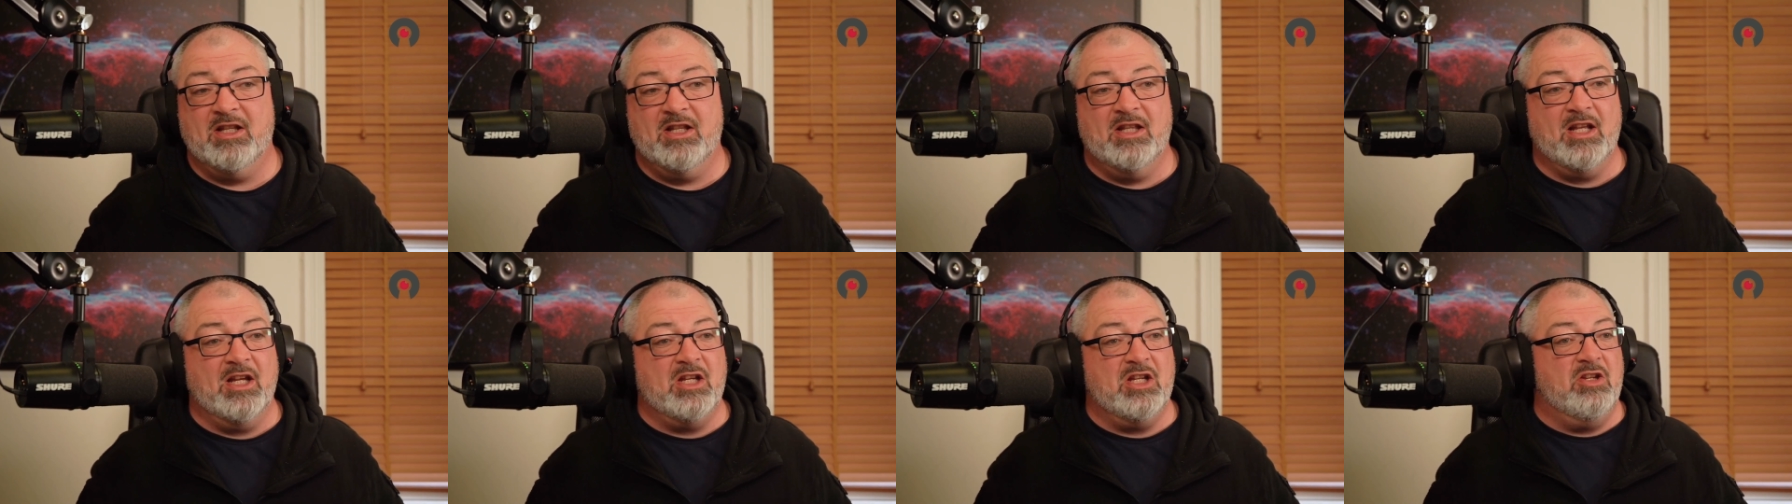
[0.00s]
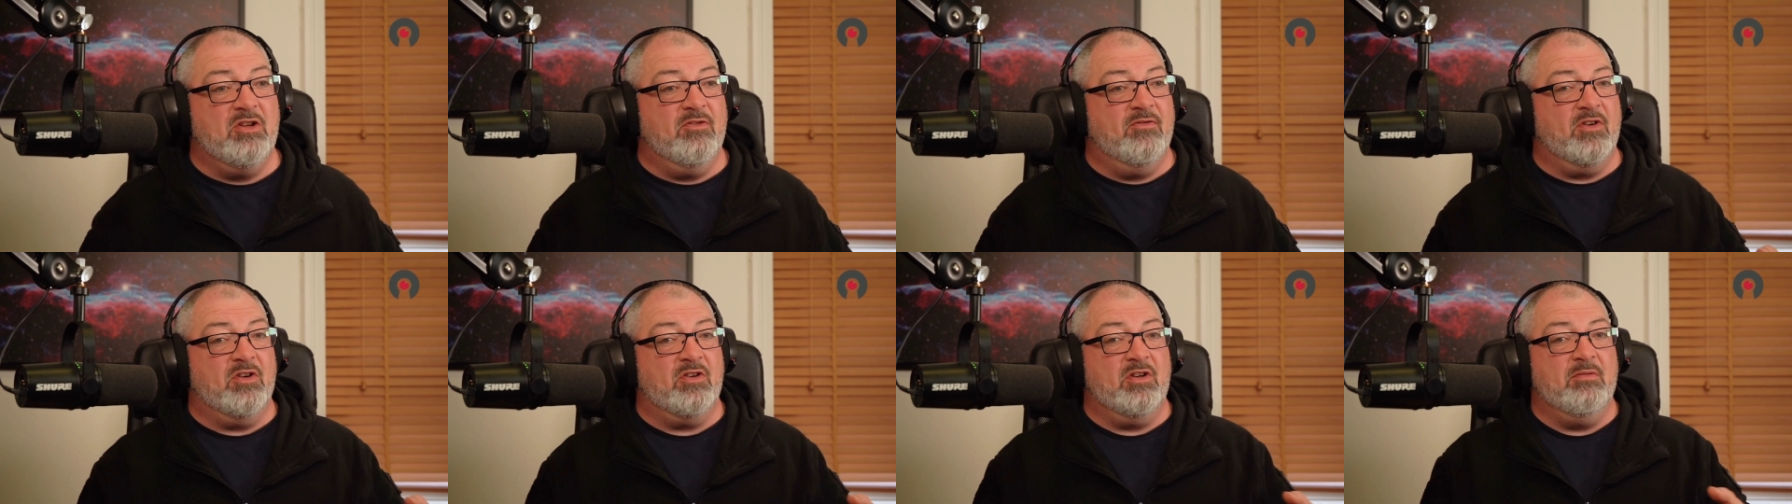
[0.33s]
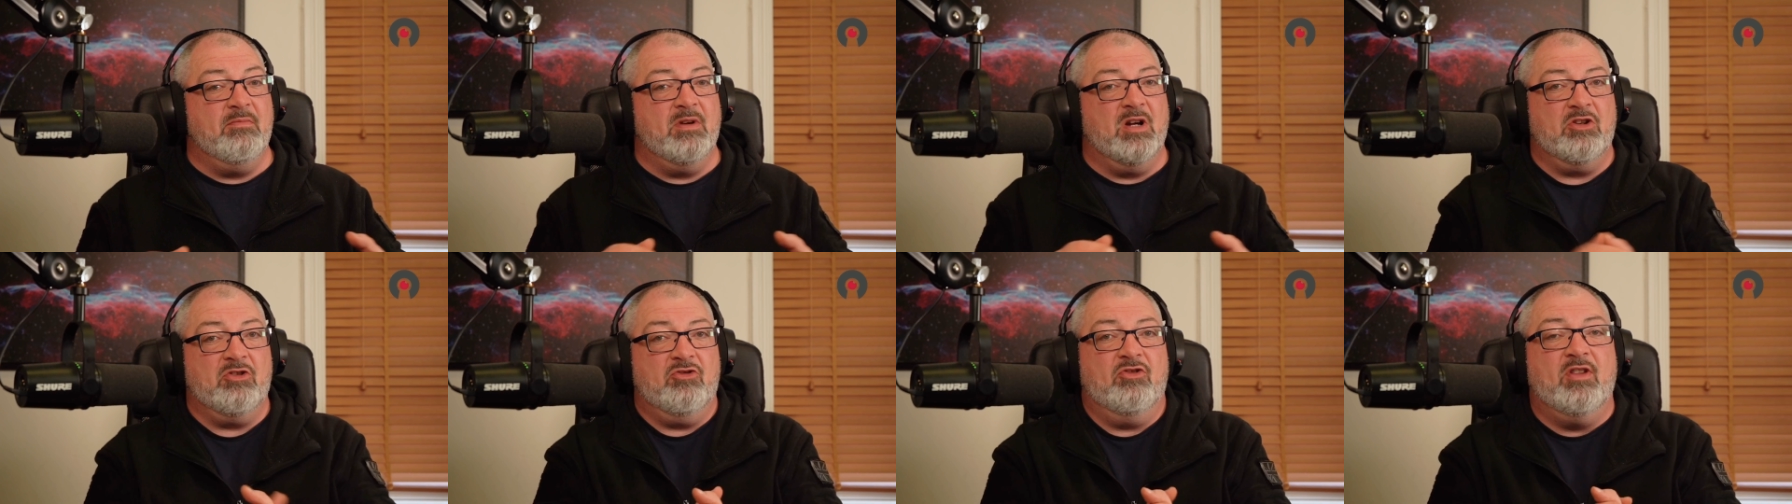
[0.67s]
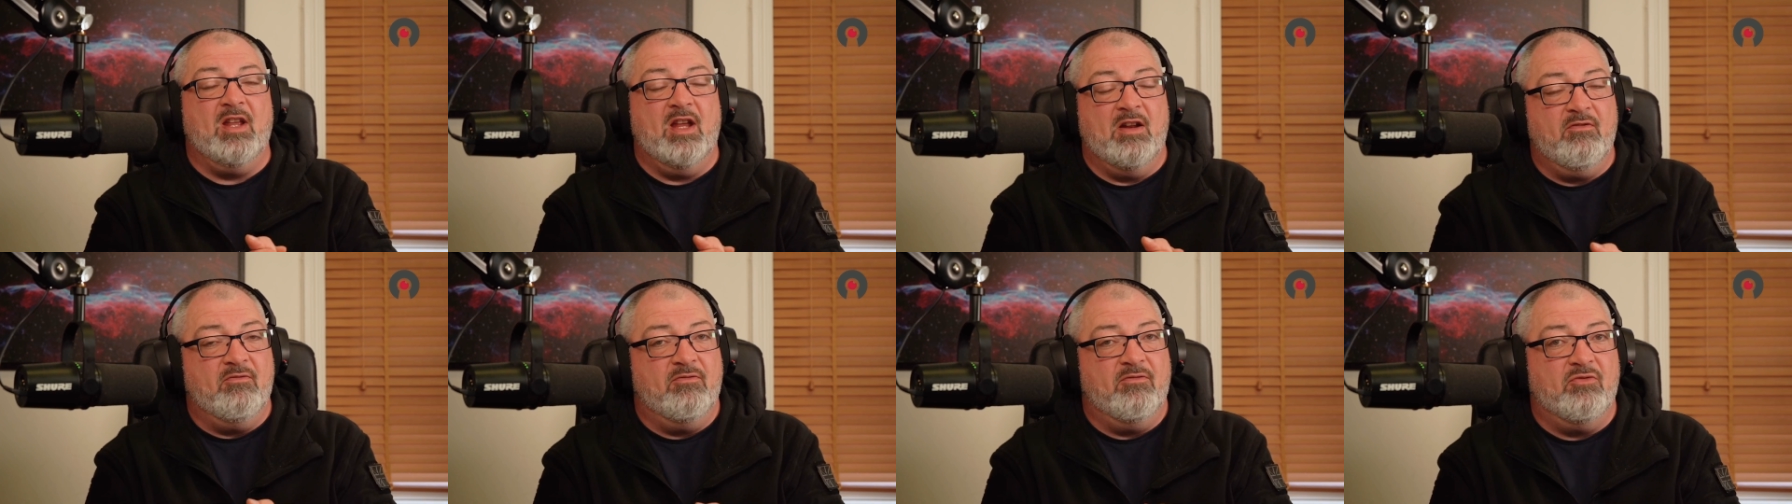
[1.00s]
Thank you very much
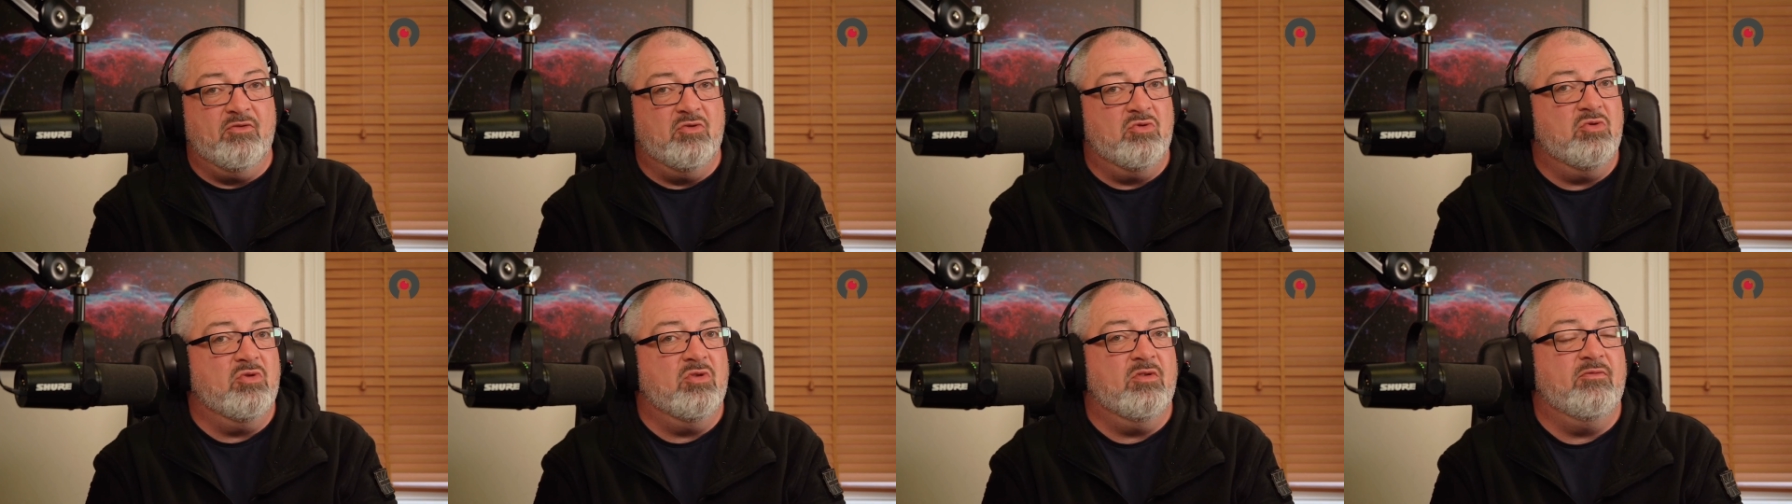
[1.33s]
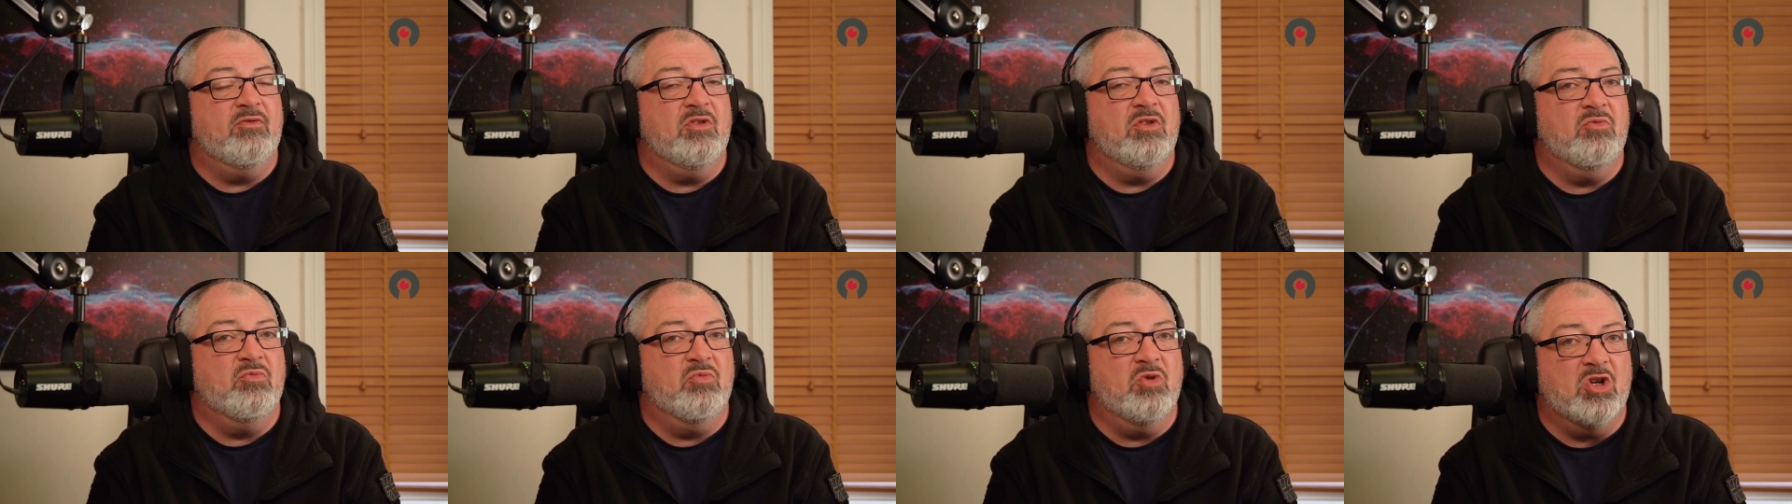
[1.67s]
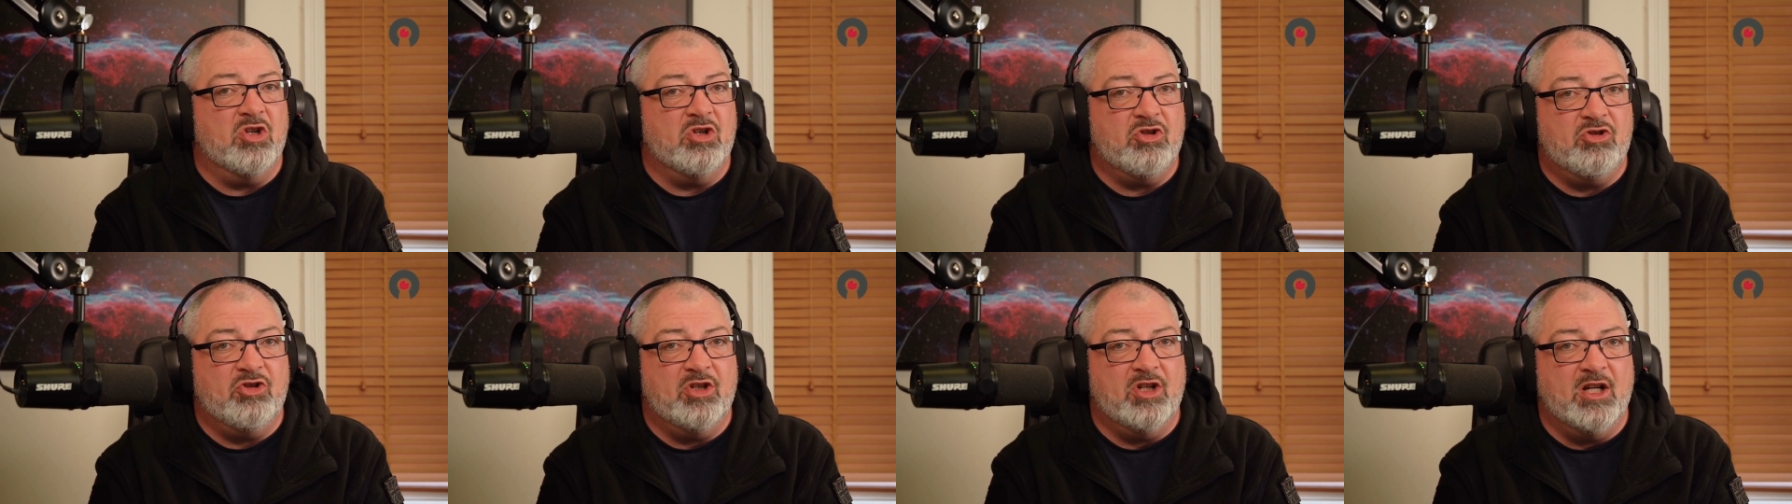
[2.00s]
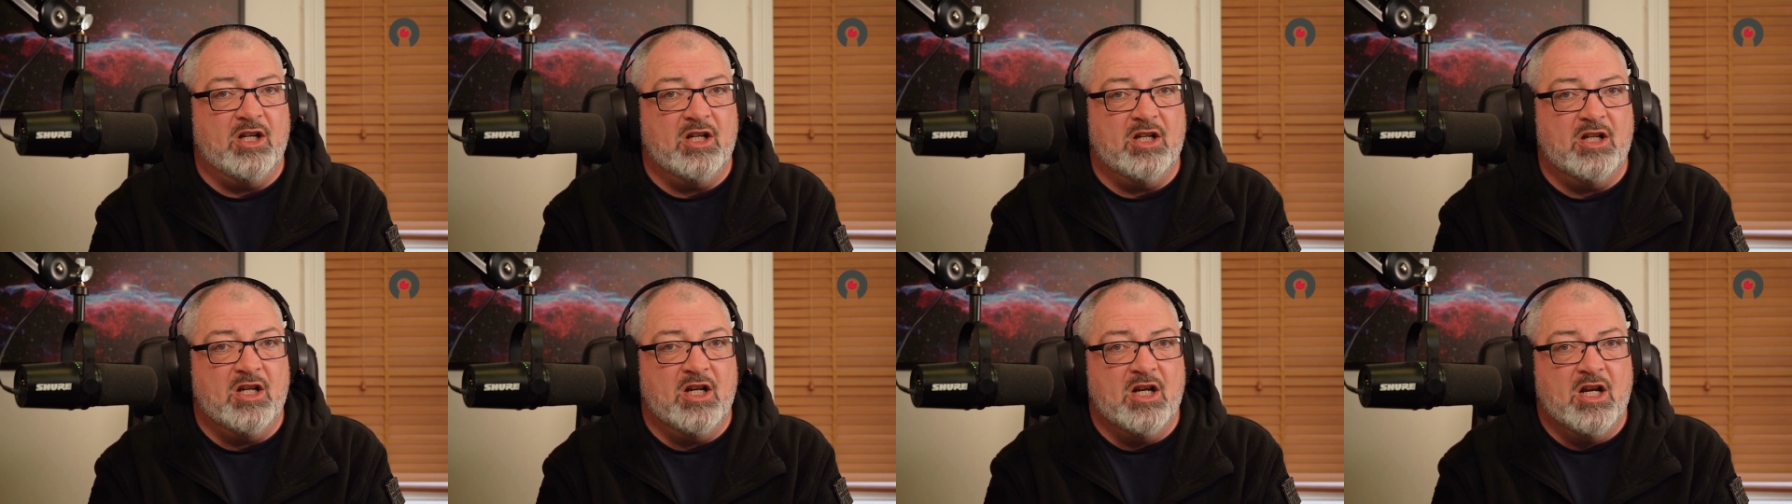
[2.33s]
then for all of you
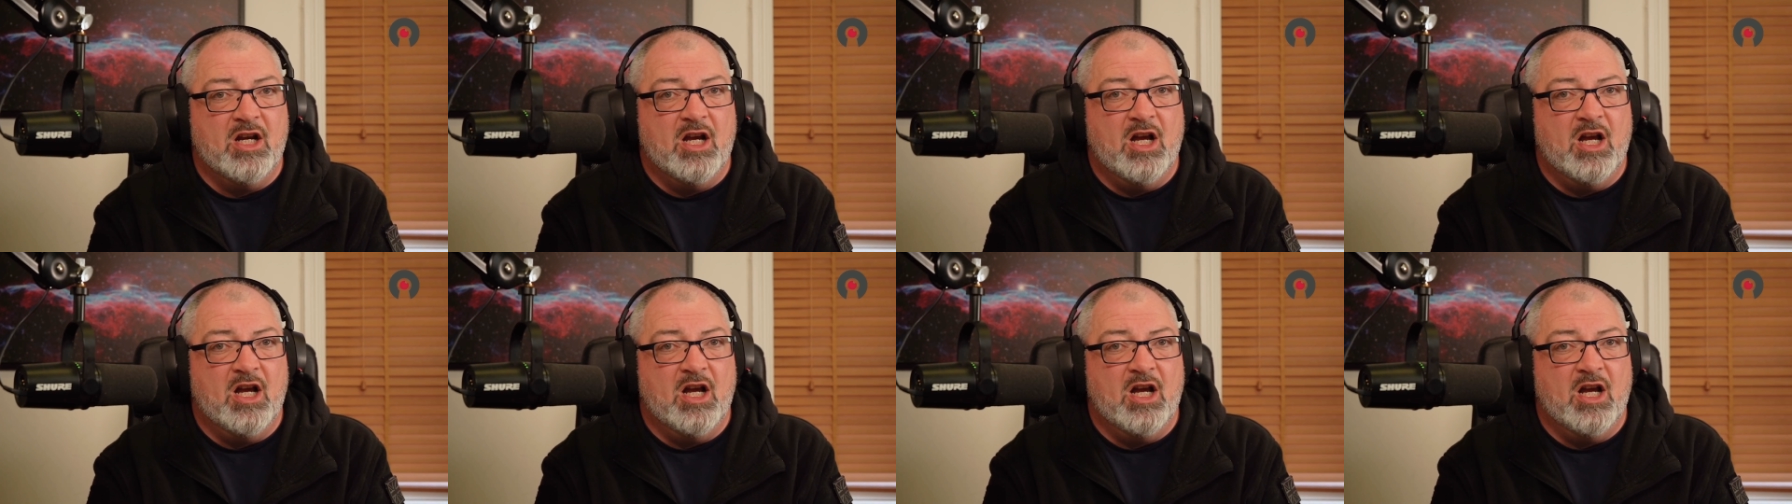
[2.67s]
watching.